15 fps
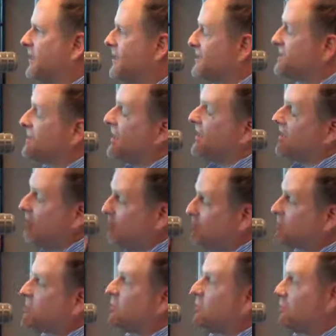It's not an
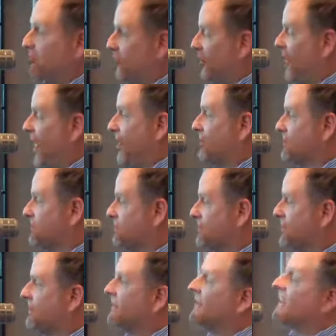episode of Full House.
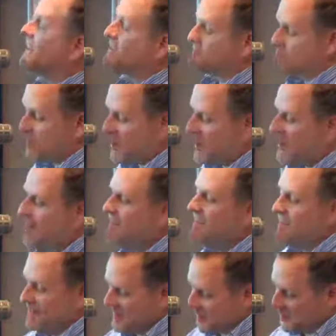
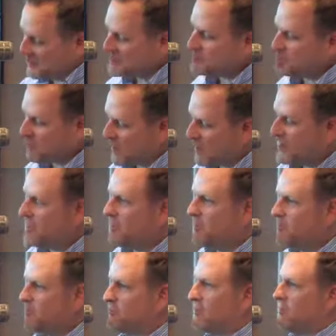It's my
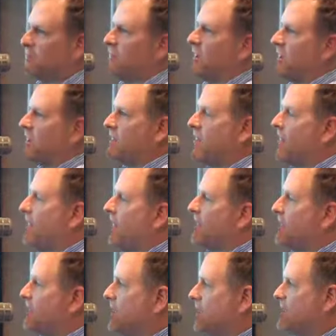humor, but
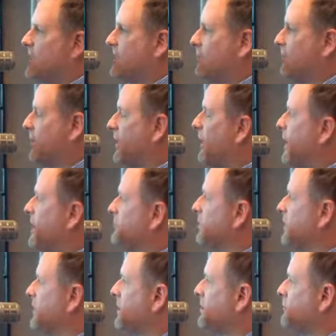you can bring
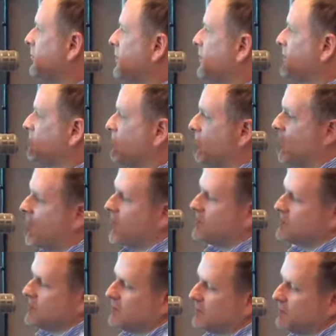anybody. You can bring your
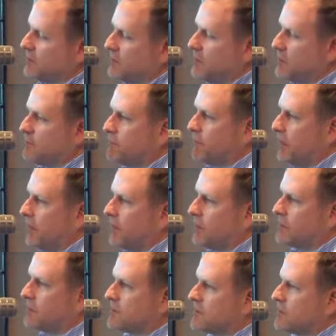boss. You can bring your
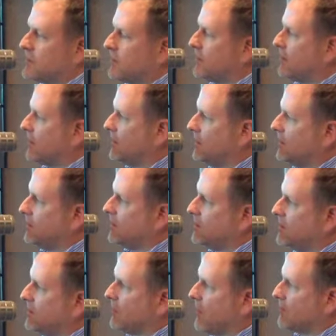parents. You
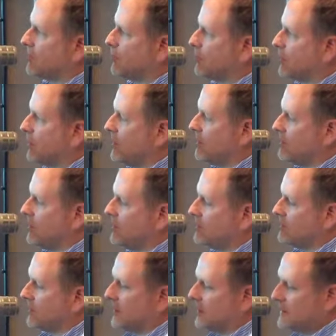don't have to worry
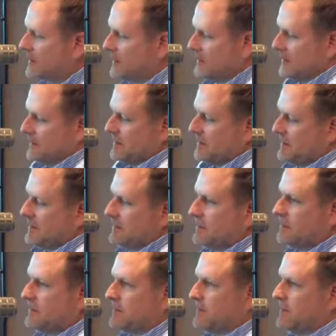that
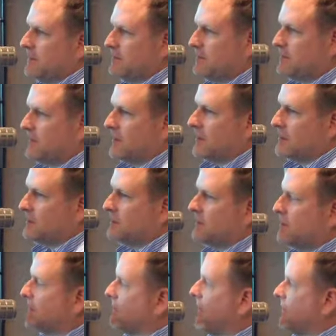you're going to see
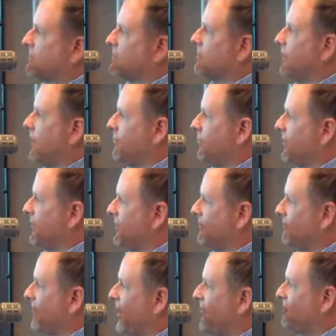crotch grabbing and
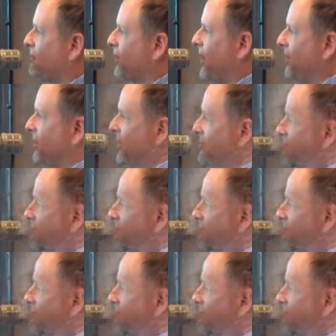an F-bomb.